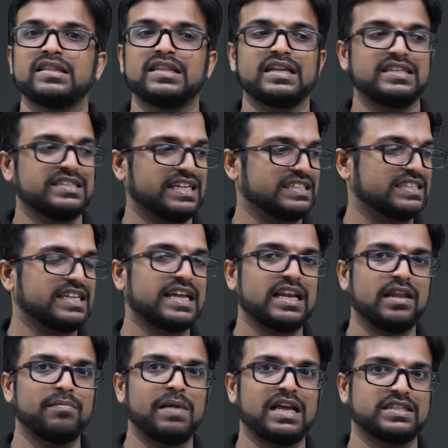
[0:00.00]
That is
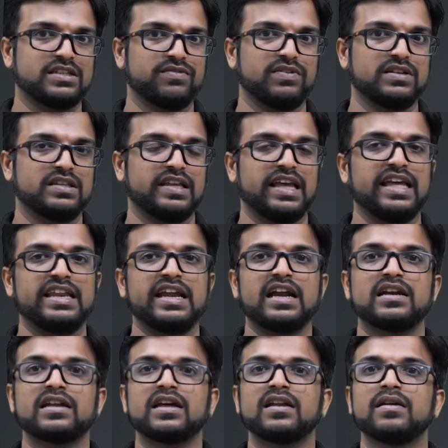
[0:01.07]
exactly matching with area
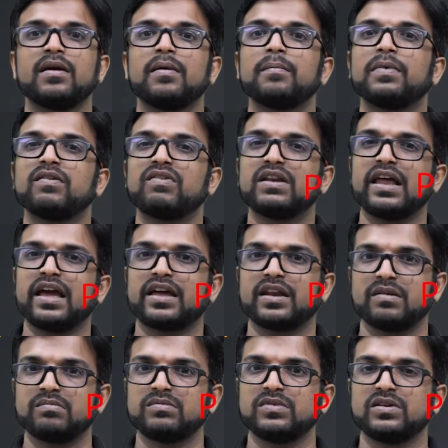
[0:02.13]
under PV diagram.